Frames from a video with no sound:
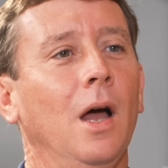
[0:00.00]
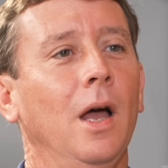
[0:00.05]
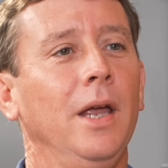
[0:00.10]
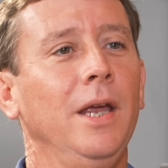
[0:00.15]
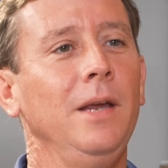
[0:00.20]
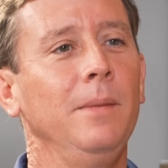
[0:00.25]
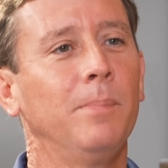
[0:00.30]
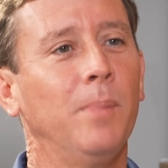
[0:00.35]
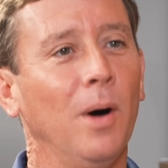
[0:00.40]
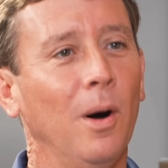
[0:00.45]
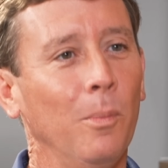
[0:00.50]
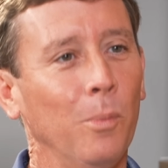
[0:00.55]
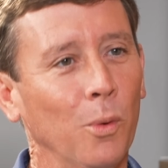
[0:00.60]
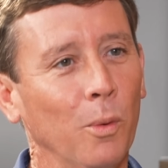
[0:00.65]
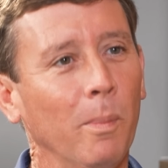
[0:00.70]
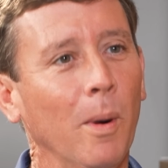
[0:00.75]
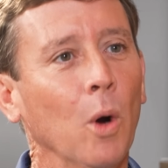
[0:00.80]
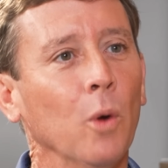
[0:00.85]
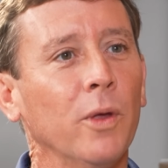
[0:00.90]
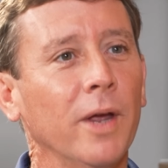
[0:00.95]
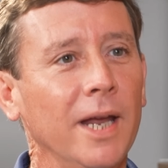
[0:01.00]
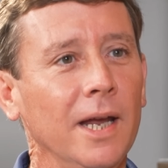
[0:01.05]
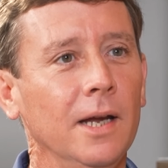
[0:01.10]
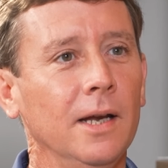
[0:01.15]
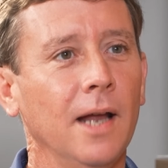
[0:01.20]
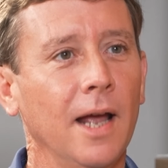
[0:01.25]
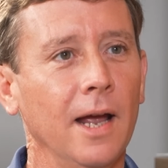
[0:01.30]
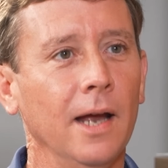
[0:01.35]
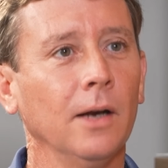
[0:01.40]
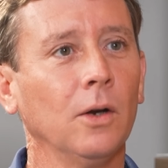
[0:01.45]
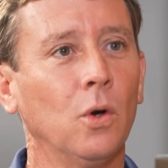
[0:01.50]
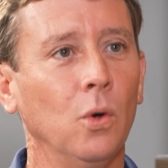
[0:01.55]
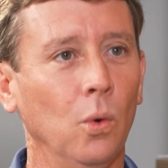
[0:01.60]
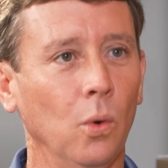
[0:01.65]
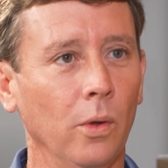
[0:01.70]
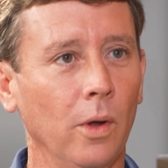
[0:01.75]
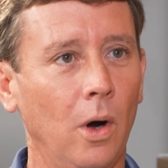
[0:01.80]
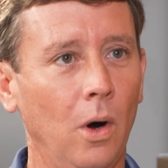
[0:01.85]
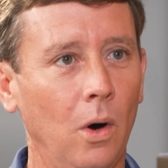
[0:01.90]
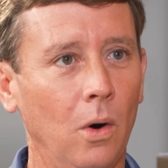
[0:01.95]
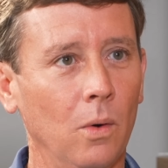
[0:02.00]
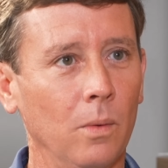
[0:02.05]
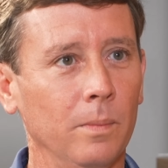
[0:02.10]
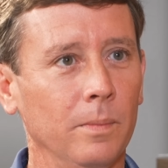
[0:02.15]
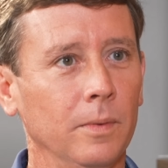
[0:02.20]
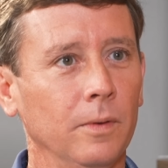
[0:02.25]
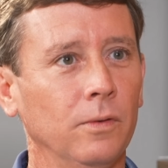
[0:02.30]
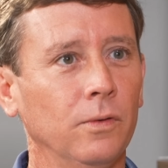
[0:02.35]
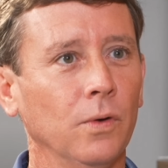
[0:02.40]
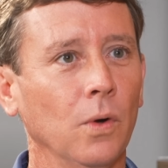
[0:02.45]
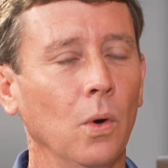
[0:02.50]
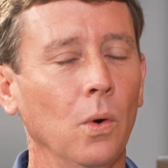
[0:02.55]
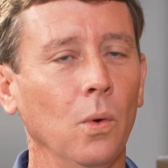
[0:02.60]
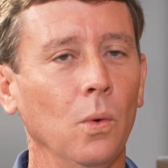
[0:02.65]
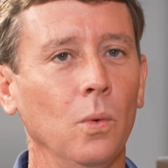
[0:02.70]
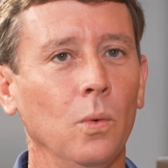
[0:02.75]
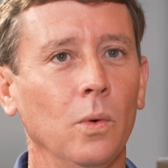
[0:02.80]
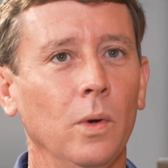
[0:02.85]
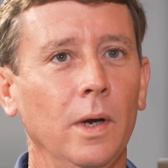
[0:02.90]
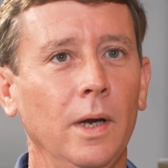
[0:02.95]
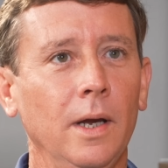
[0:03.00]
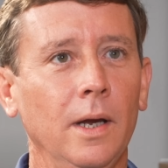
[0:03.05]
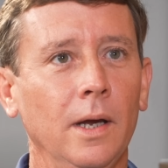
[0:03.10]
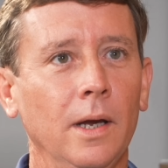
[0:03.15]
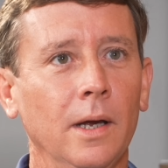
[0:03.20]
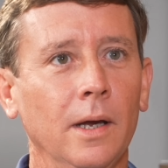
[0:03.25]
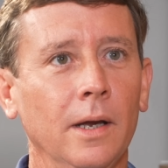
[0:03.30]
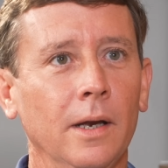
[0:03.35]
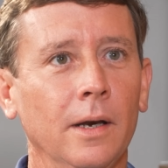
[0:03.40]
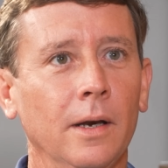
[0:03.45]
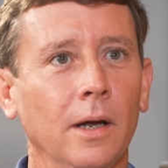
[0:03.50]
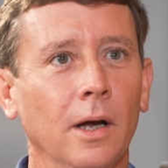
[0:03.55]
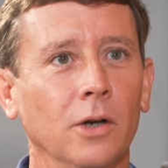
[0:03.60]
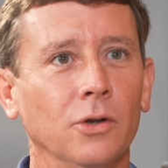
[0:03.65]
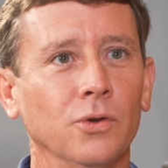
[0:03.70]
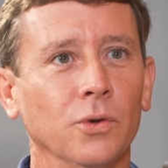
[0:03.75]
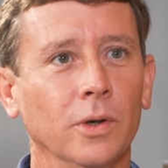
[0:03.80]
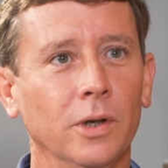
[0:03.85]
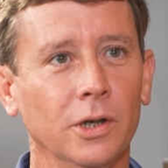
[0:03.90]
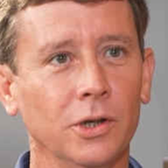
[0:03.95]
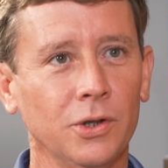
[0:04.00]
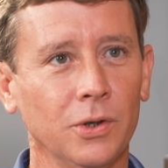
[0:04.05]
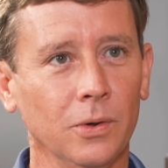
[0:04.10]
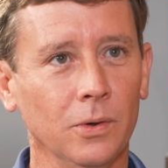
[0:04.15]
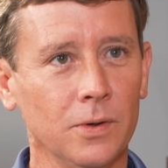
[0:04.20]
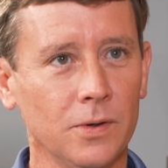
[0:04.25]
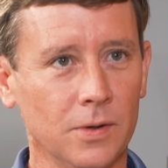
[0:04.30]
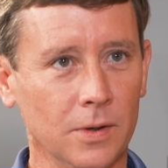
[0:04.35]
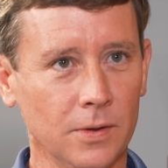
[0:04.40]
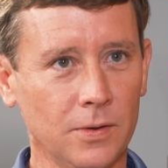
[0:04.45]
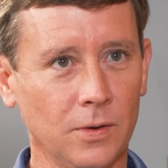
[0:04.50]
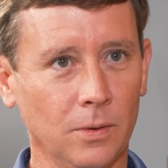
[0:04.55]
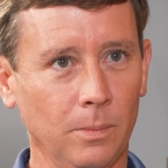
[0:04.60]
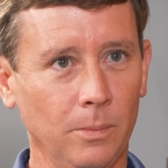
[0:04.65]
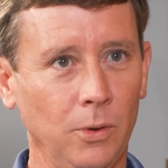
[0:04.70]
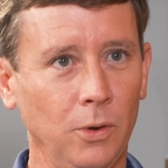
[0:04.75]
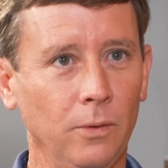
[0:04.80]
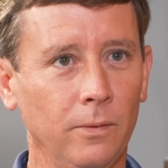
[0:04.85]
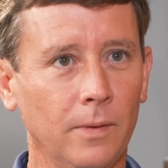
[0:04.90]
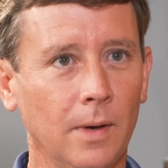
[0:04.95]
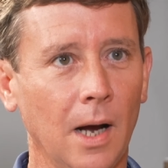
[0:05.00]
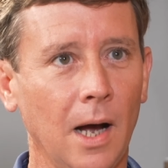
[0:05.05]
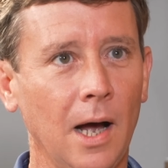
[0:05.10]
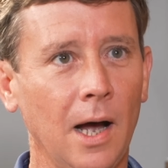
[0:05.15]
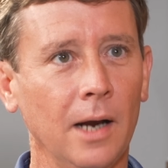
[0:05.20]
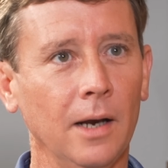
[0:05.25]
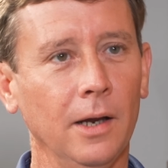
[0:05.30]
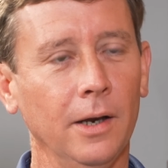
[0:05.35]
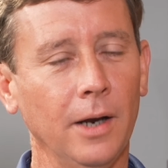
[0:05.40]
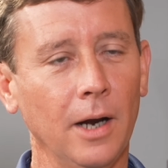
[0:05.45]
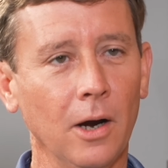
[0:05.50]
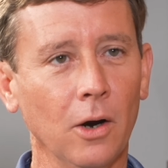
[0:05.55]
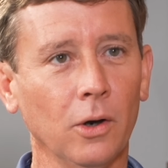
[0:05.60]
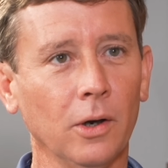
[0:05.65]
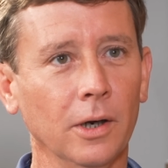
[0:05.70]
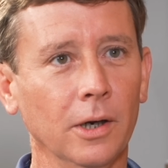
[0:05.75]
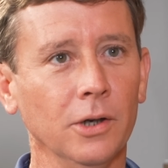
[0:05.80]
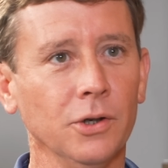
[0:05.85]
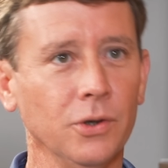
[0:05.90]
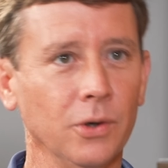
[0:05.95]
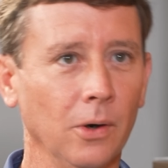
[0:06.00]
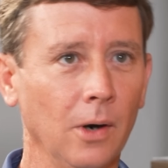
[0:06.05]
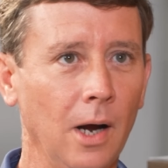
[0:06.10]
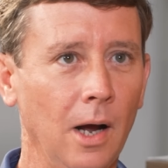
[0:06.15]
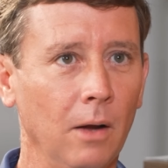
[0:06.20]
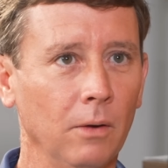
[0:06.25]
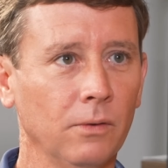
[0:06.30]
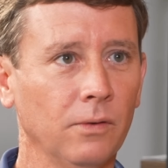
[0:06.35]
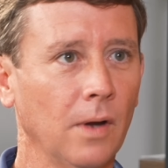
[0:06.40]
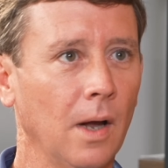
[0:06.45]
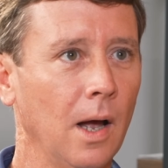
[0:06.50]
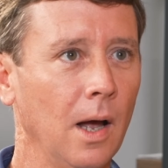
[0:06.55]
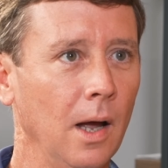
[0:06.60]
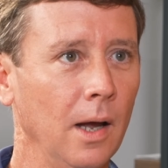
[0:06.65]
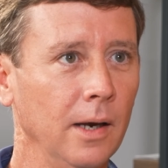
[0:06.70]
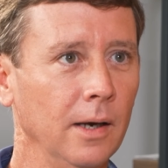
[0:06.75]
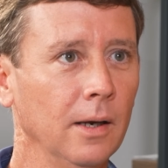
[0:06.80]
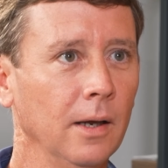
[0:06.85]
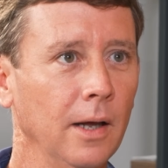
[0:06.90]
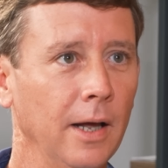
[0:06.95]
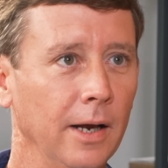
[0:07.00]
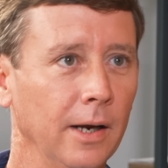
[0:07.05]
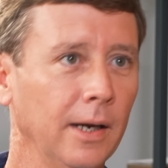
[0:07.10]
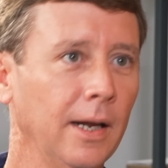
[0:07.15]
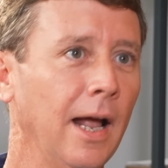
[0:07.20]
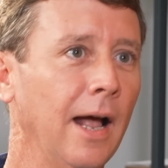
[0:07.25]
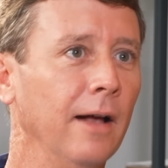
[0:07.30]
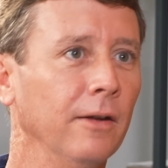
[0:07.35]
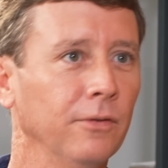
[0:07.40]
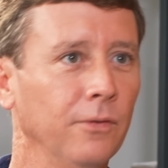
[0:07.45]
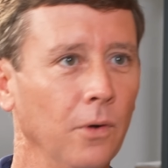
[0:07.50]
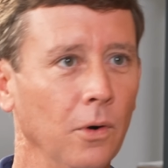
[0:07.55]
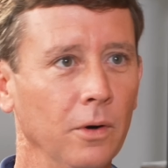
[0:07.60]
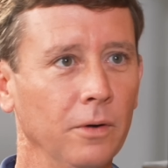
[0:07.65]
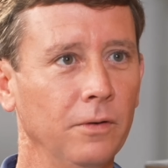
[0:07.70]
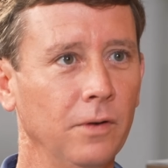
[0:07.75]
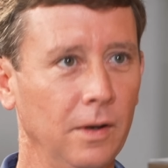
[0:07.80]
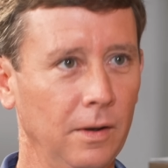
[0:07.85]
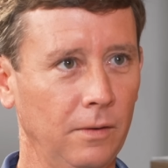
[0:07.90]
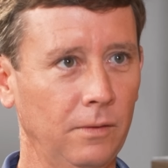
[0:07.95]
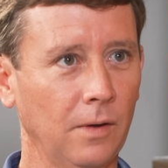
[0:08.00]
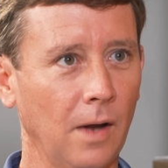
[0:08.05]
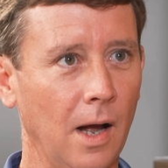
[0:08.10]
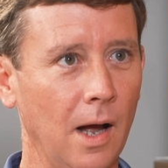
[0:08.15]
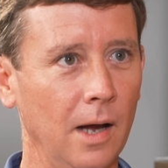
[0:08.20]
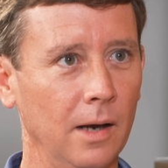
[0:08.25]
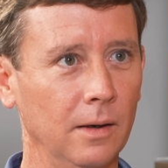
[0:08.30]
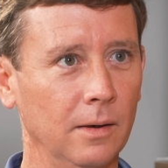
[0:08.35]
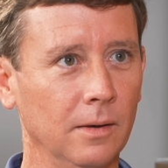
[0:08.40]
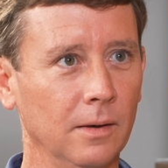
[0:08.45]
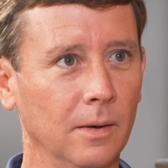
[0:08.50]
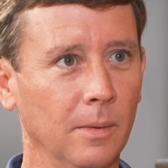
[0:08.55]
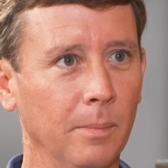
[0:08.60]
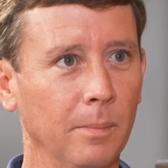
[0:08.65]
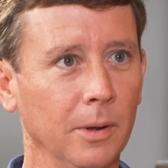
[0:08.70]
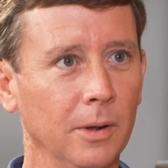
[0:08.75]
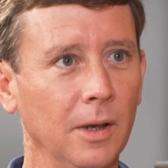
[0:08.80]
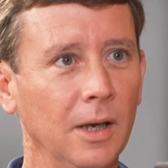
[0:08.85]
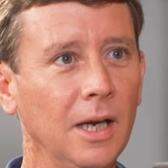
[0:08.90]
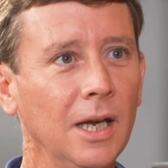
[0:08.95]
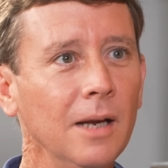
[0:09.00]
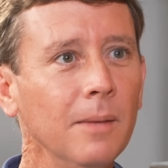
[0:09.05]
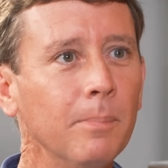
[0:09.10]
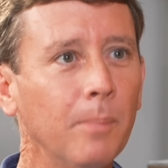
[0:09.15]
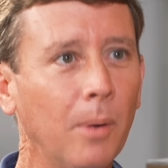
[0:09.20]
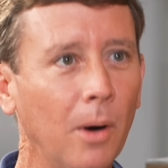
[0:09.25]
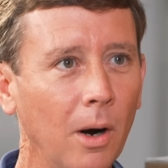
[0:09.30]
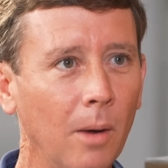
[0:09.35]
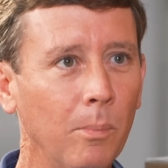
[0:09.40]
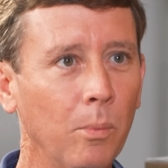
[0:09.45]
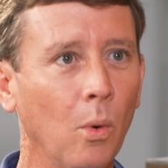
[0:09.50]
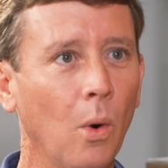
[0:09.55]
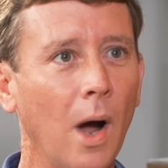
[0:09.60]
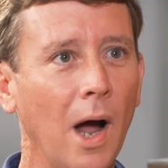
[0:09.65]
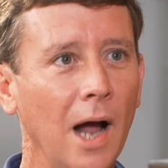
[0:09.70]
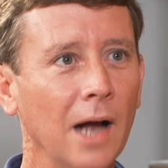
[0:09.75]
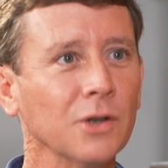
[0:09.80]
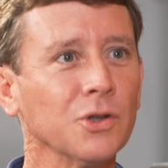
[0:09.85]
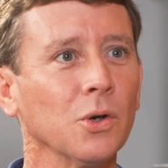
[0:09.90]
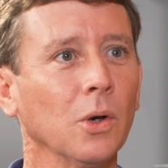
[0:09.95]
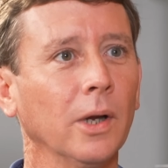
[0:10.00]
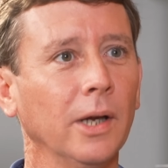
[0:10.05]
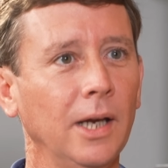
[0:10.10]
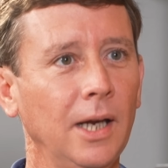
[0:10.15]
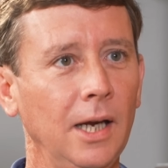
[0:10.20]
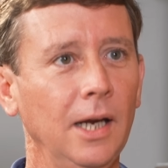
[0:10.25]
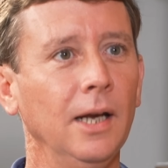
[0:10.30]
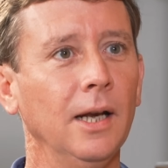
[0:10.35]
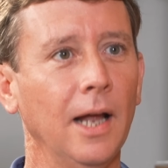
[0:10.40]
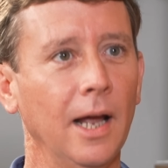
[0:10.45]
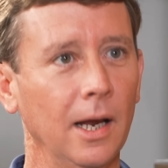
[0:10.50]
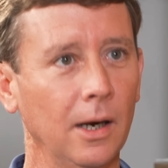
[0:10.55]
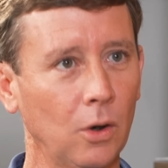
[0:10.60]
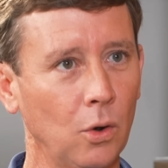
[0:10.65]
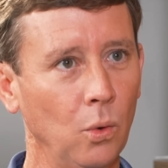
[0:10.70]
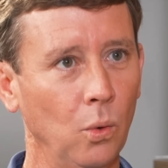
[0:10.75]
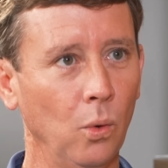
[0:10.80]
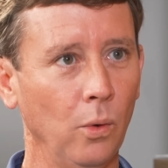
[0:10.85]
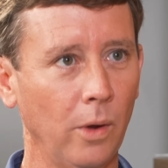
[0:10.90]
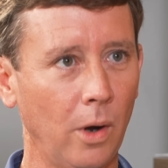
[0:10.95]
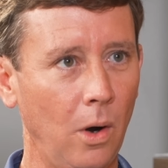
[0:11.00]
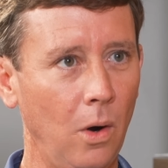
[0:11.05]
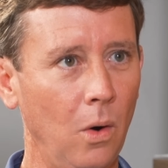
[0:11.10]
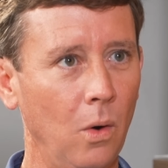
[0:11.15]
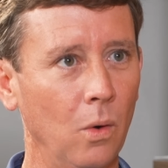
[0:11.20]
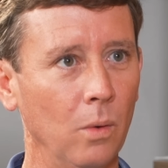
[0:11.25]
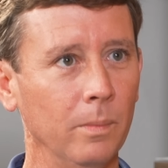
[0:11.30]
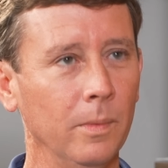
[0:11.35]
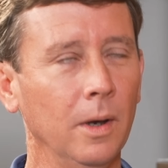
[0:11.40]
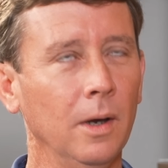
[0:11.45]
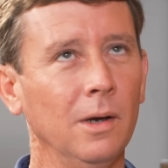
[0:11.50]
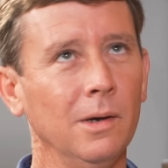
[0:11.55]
A heat pump will both heat and cool the home. So in a traditional system, you've got an air conditioner outside and a gas furnace inside, but the heat pump will actually heat and cool the home.